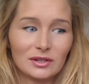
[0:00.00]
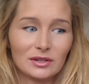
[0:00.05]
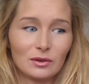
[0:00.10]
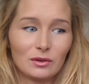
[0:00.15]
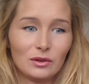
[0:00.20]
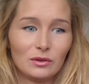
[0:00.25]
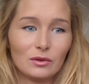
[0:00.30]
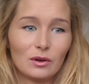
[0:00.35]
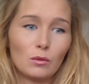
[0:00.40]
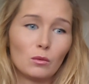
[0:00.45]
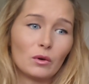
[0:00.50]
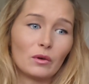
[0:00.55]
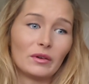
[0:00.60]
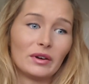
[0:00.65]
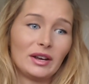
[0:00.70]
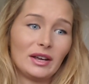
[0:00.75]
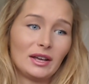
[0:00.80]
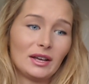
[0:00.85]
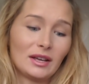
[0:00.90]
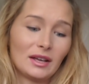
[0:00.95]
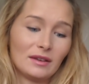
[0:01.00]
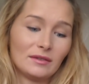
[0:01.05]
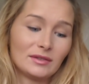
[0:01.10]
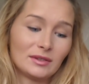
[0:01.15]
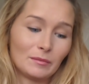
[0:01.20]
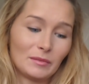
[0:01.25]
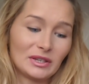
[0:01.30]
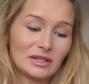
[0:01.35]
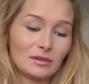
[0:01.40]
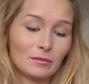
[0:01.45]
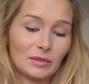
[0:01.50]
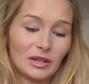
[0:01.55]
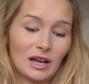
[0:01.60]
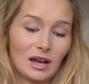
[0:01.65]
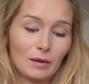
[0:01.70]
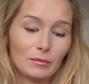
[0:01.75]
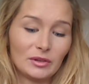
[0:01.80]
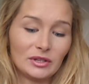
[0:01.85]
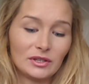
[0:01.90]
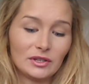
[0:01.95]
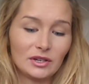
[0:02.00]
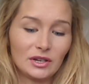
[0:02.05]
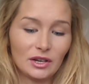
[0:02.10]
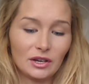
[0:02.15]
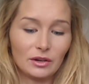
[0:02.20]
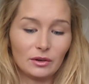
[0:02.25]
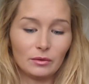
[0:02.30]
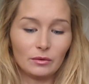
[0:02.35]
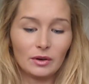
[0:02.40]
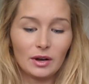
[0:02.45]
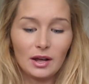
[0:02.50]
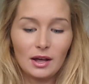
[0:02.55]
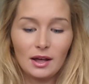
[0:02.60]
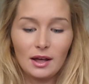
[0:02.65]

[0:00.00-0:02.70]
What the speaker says: so you don't worry if something similar happens to you.